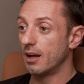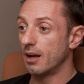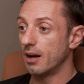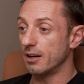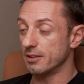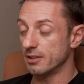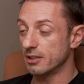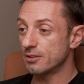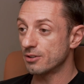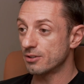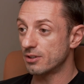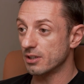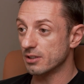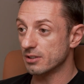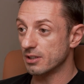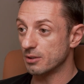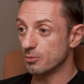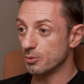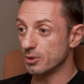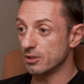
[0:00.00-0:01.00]
Another
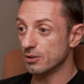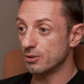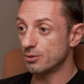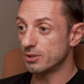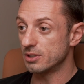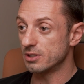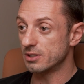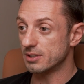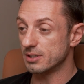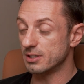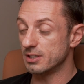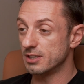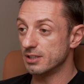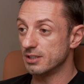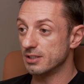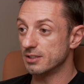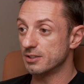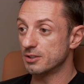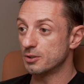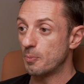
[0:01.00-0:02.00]
thing that we notice
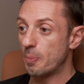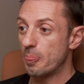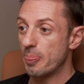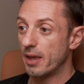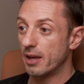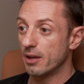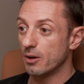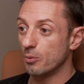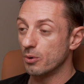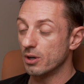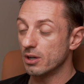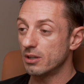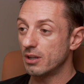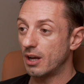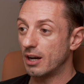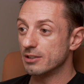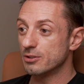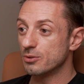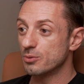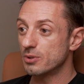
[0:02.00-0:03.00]
is, well,
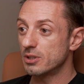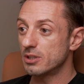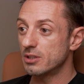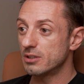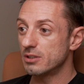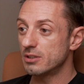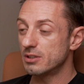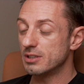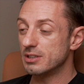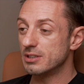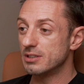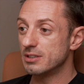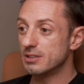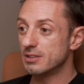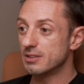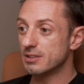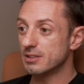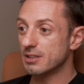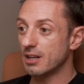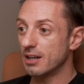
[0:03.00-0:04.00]
Unreal
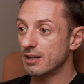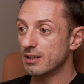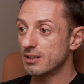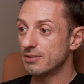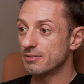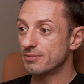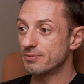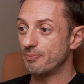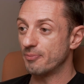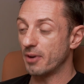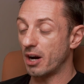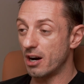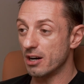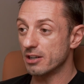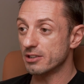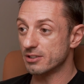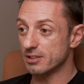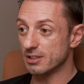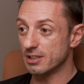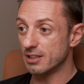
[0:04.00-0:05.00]
is kind of
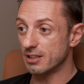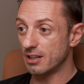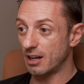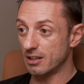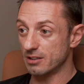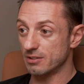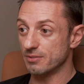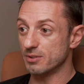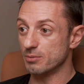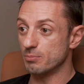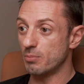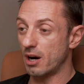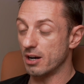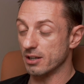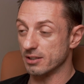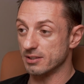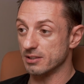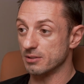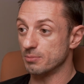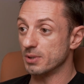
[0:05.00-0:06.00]
hard to get out of the
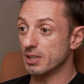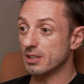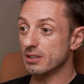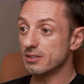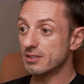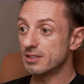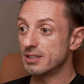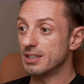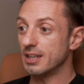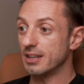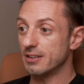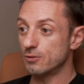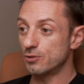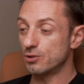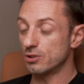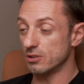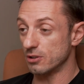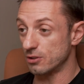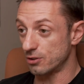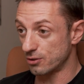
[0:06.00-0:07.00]
boxes because the
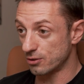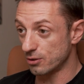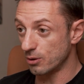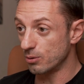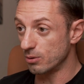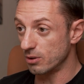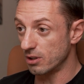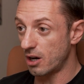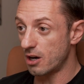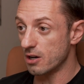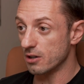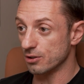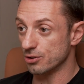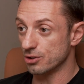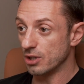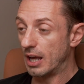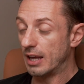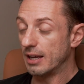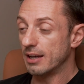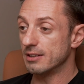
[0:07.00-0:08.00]
engine is so
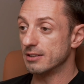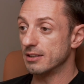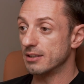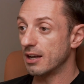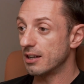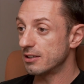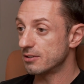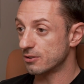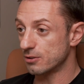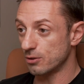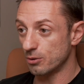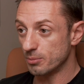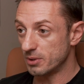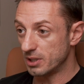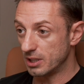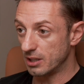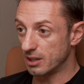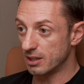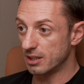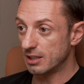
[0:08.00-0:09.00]
large and it has so
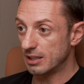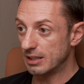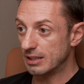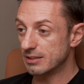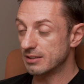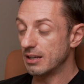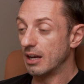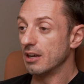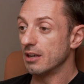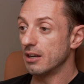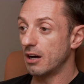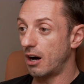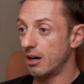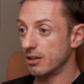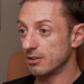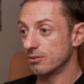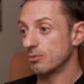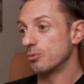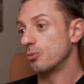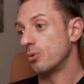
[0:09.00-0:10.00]
many things.
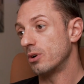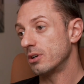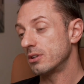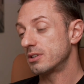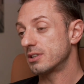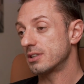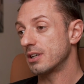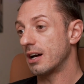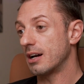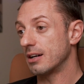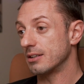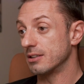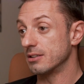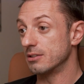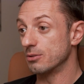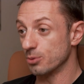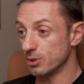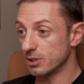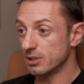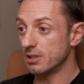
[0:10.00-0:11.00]
On one side,
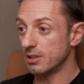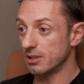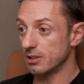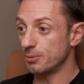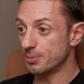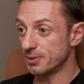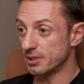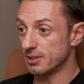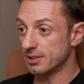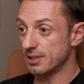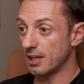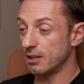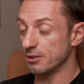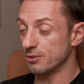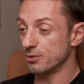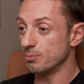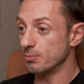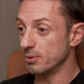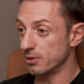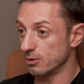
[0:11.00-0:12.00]
it really helps us
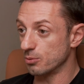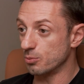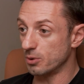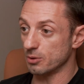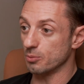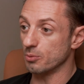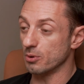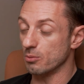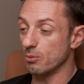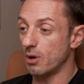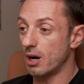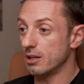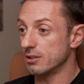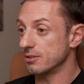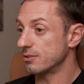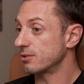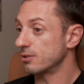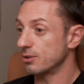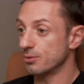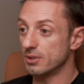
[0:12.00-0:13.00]
out to build what we
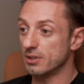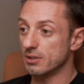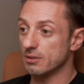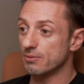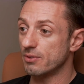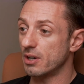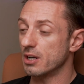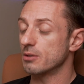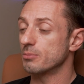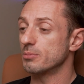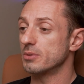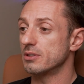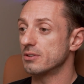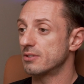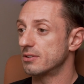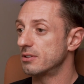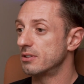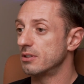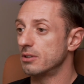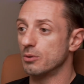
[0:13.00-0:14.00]
want. So the
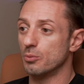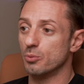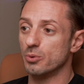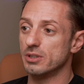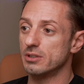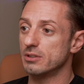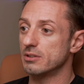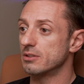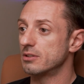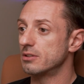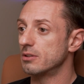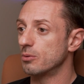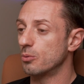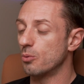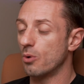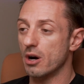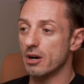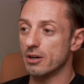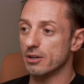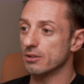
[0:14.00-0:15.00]
environments, the wind, the
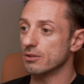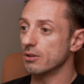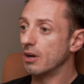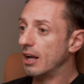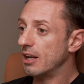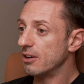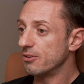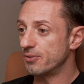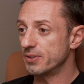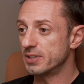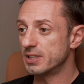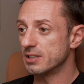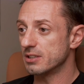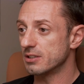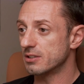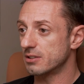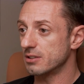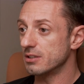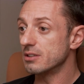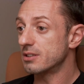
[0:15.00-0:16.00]
water,
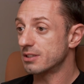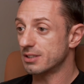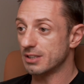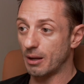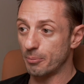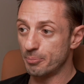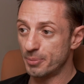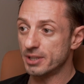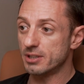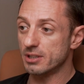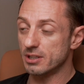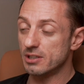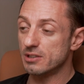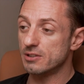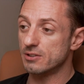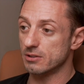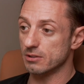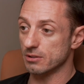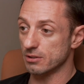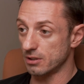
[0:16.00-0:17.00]
physics, it's a bit
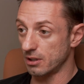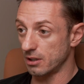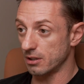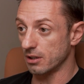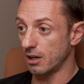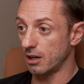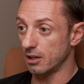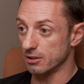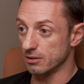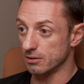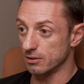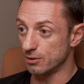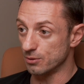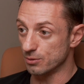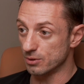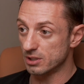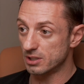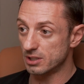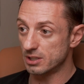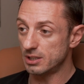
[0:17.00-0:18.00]
easier than on
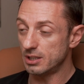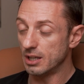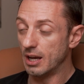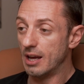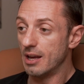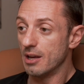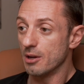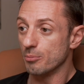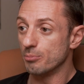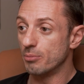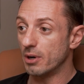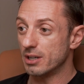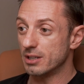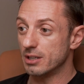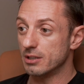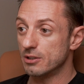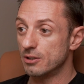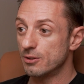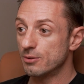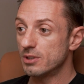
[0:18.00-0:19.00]
Unity. But
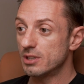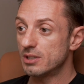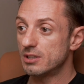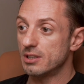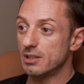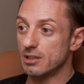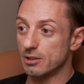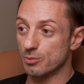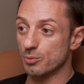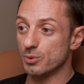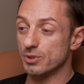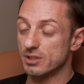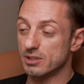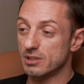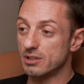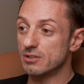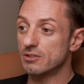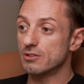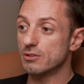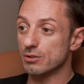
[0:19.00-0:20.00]
in Unity, it was
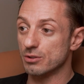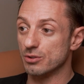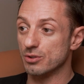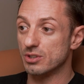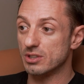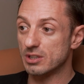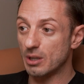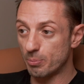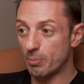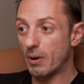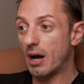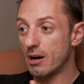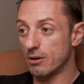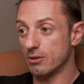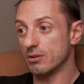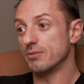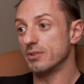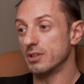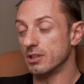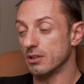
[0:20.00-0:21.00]
easier to step
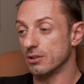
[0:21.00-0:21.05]
out of the